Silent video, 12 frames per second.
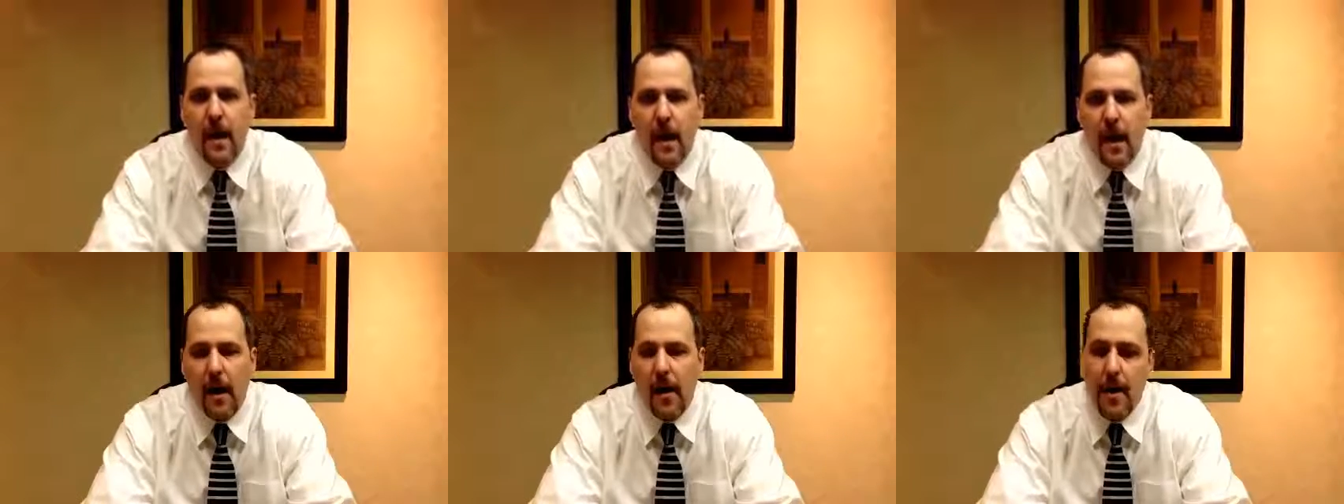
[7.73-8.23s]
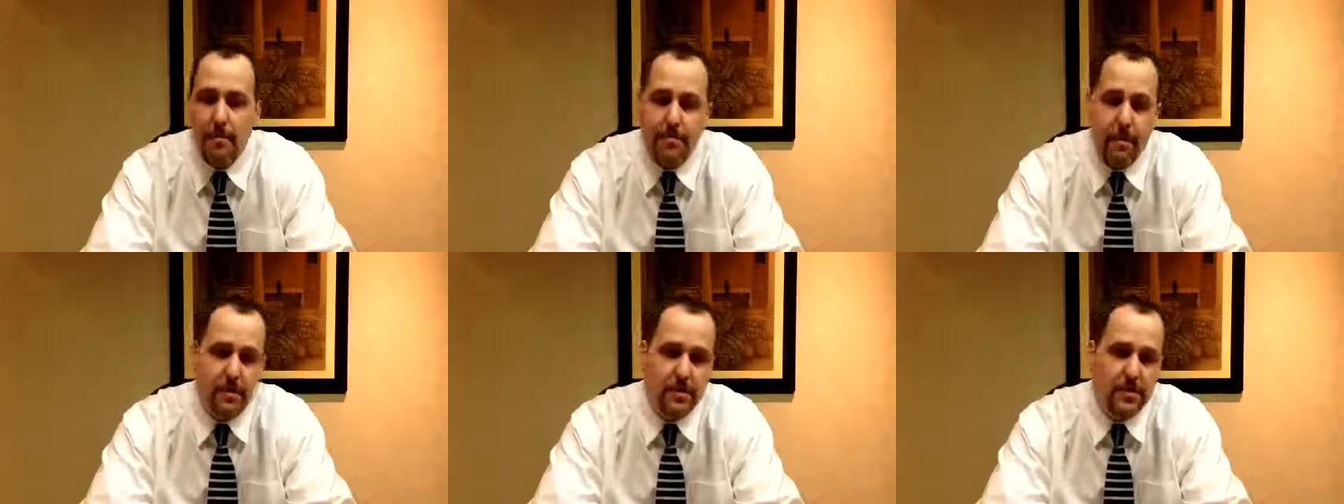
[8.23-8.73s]
Uh, I
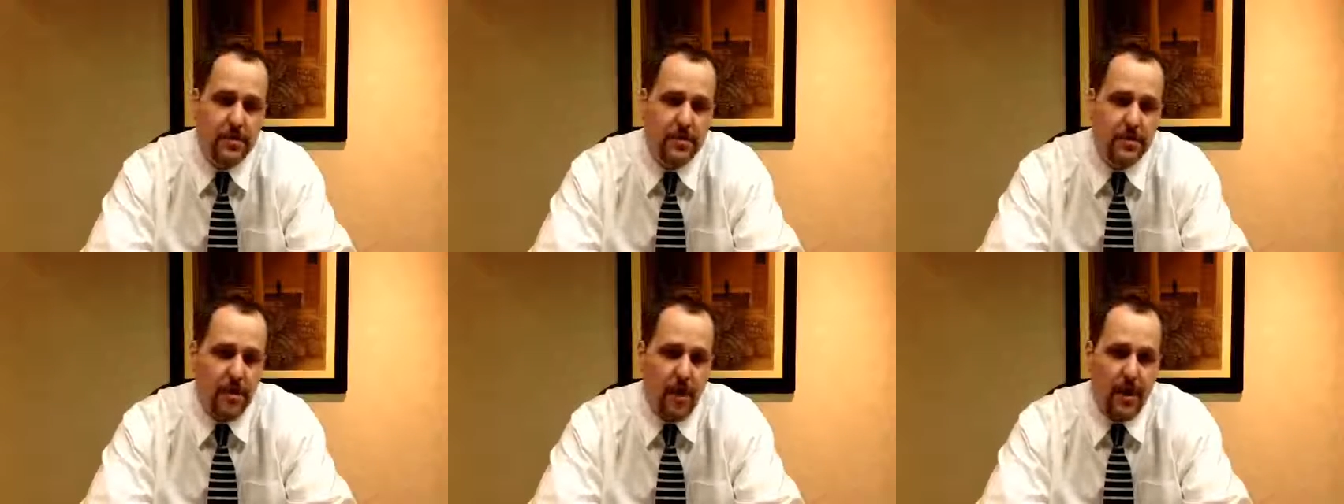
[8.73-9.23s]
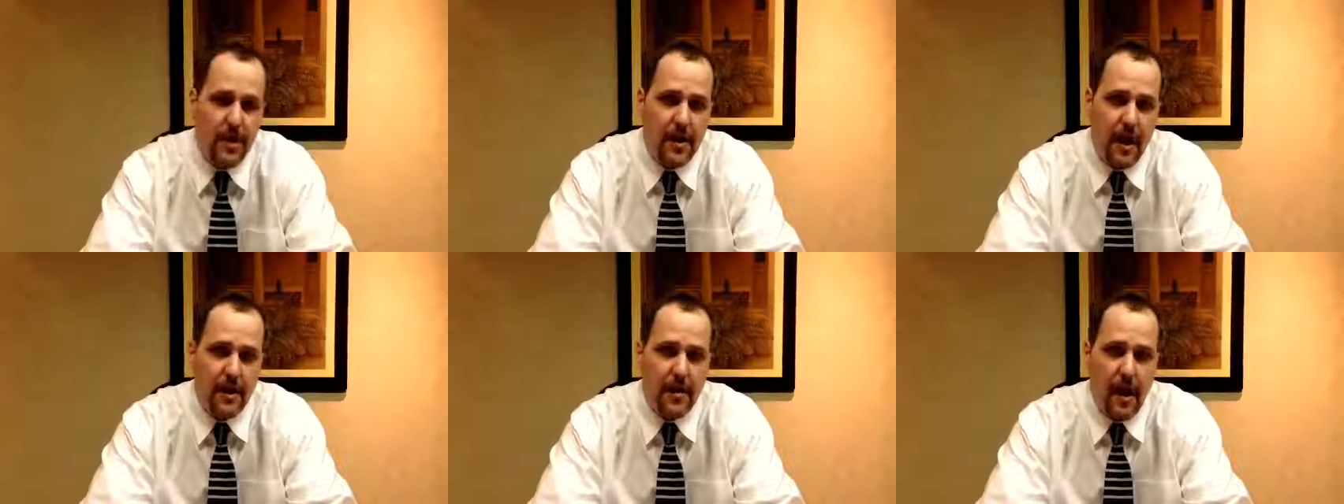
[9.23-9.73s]
posted to
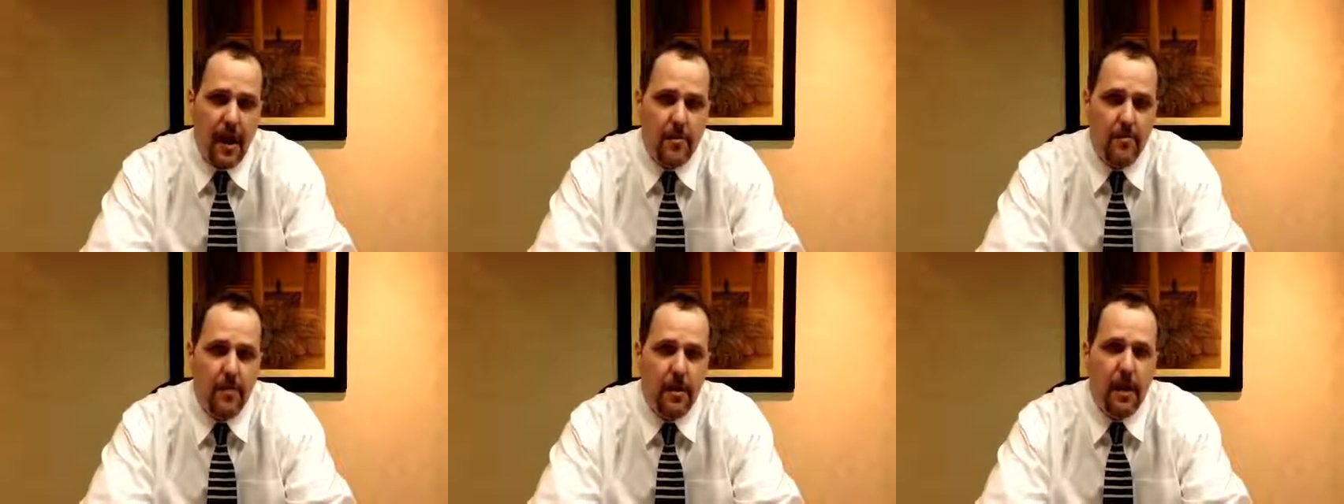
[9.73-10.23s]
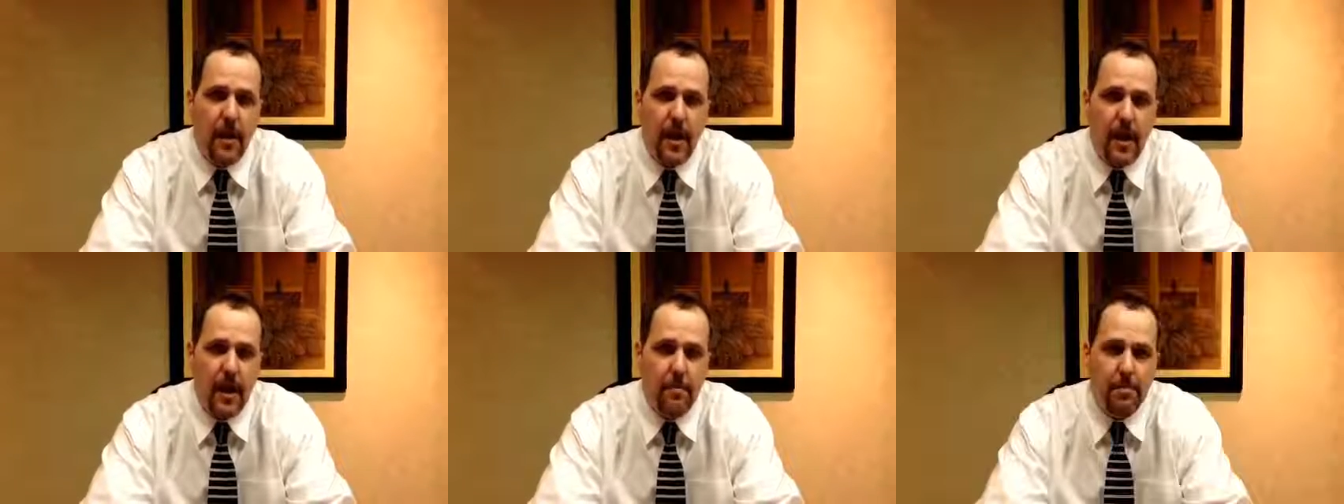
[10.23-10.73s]
Ginarte.com
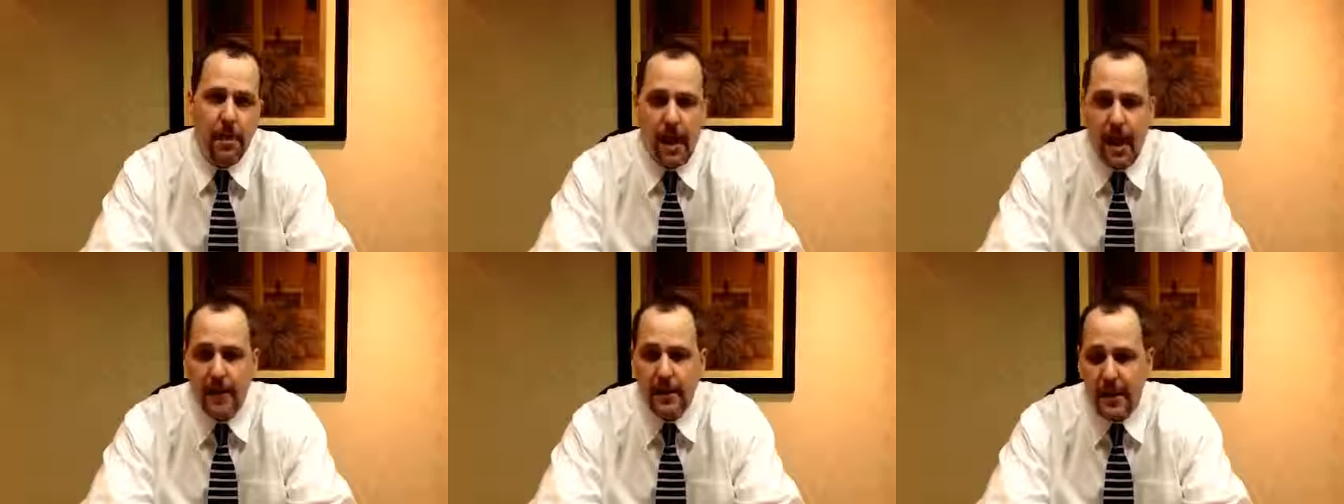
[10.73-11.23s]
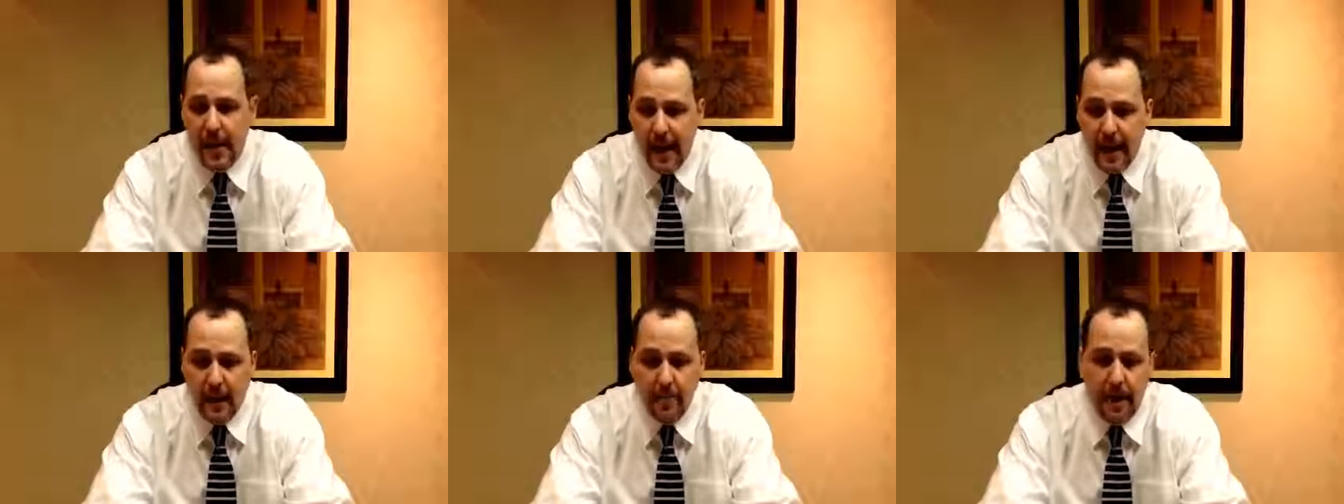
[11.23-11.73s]
a blog
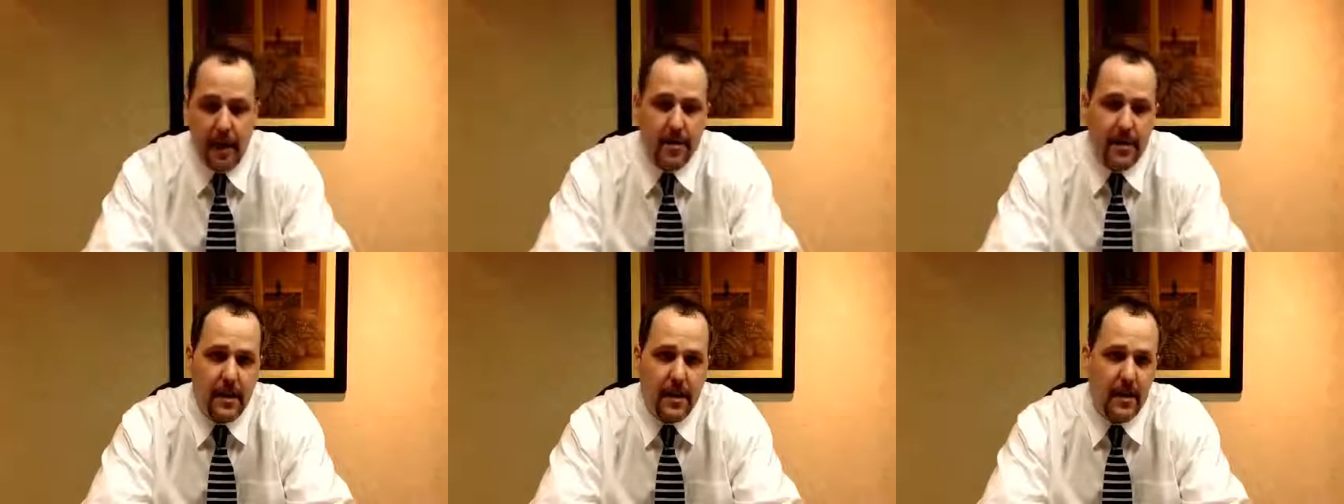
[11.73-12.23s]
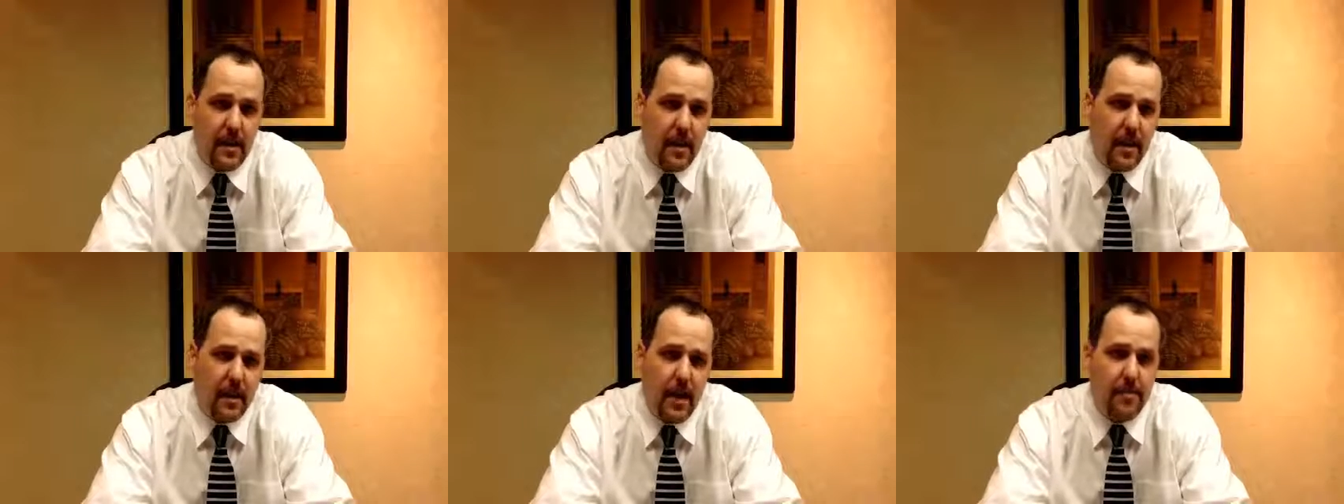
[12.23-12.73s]
today about the
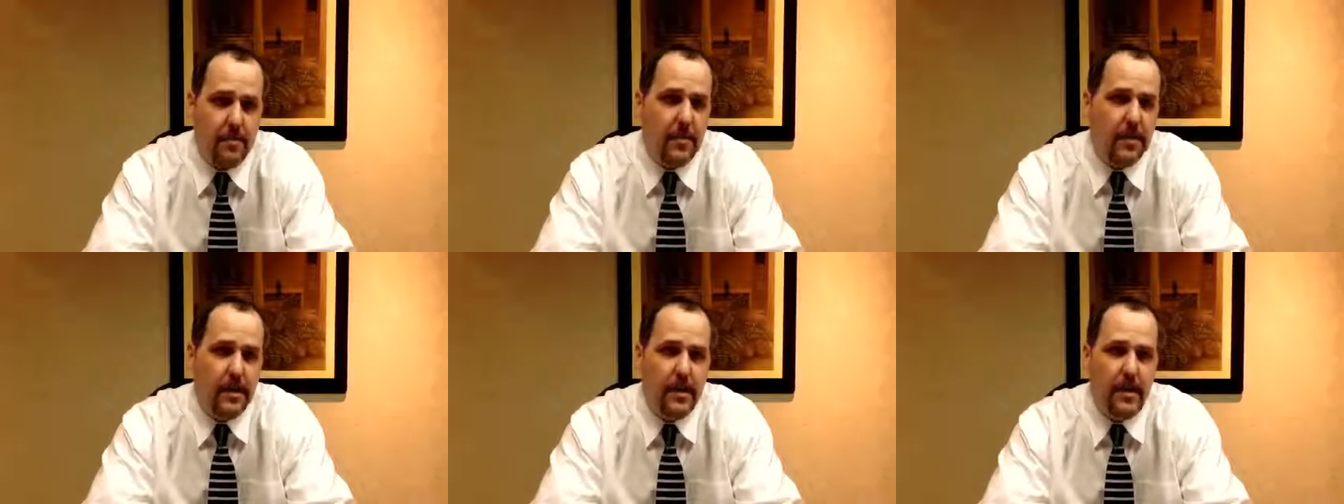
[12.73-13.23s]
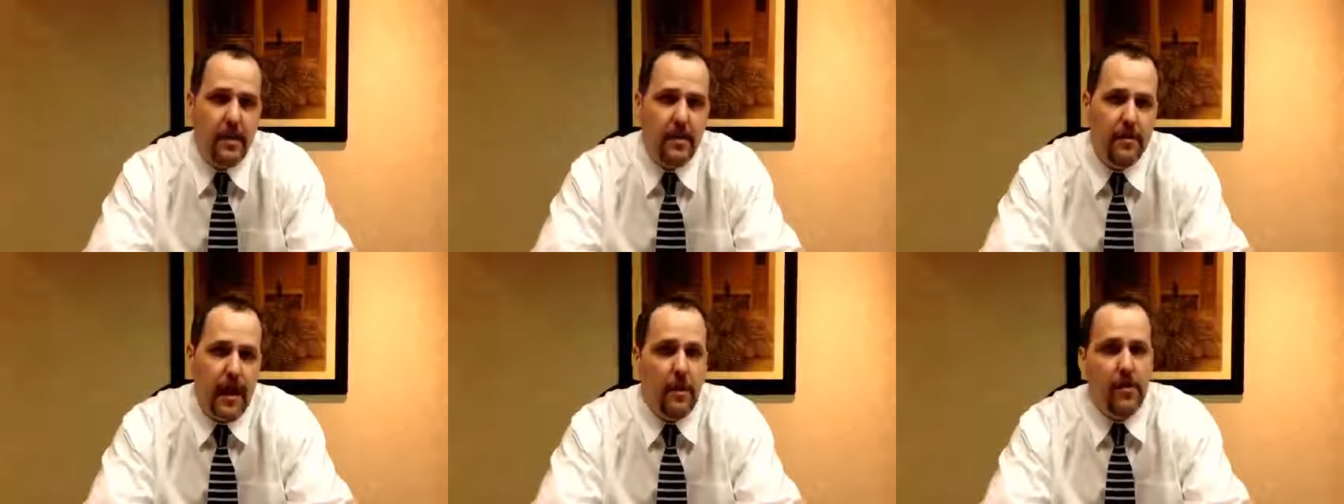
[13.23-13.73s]
uh, liability
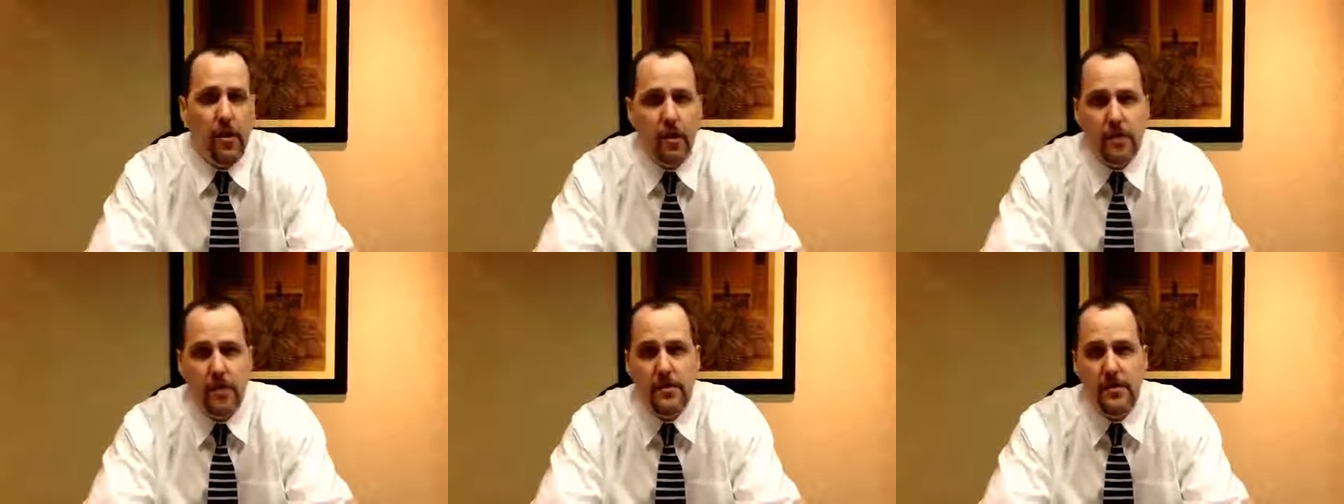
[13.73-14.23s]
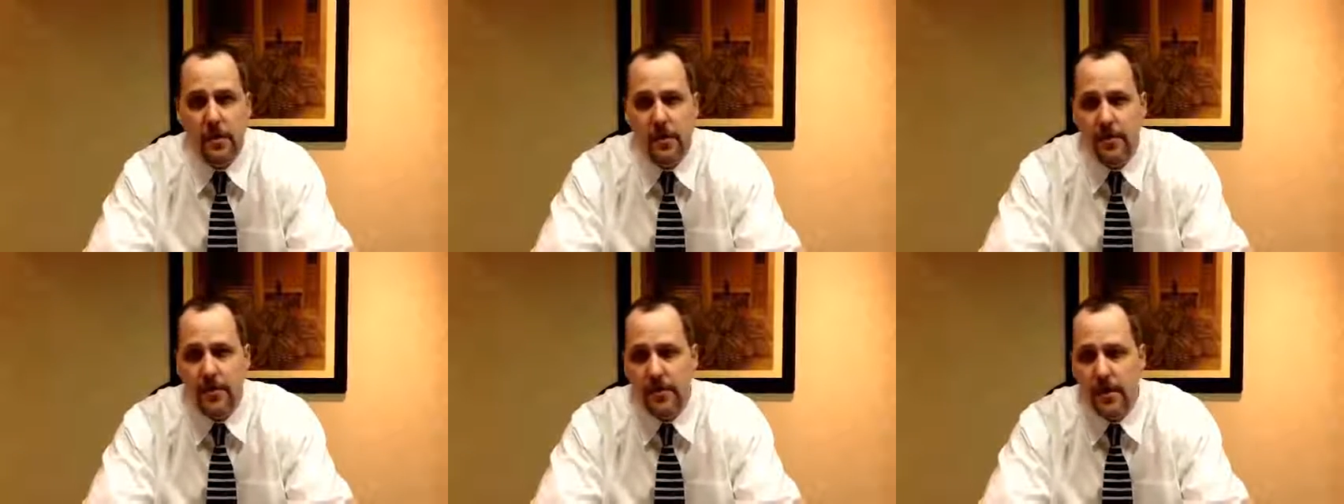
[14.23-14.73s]
of alcohol
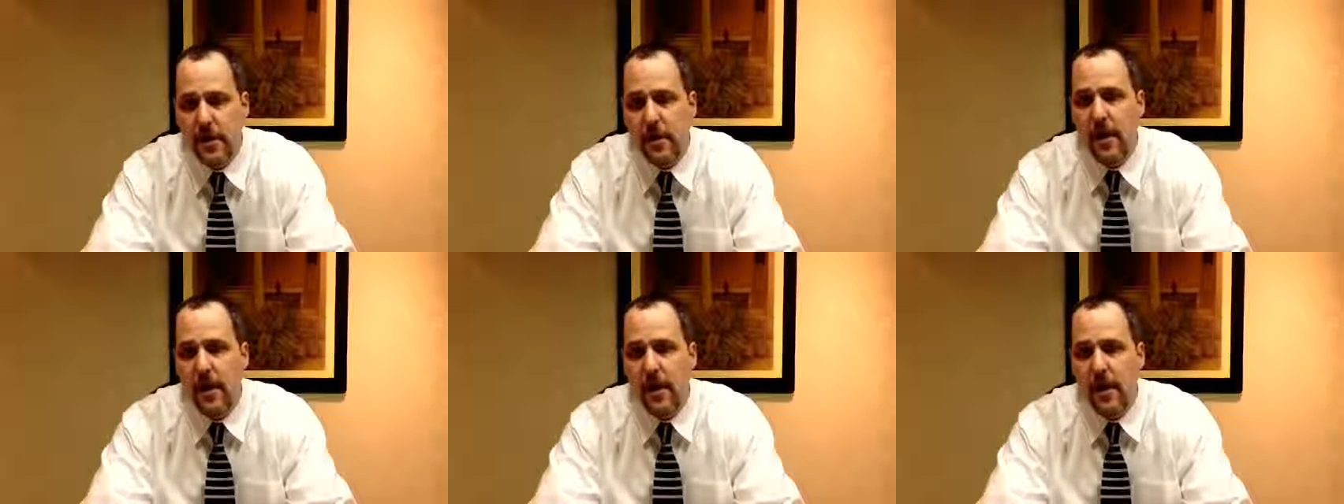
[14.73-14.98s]
servers.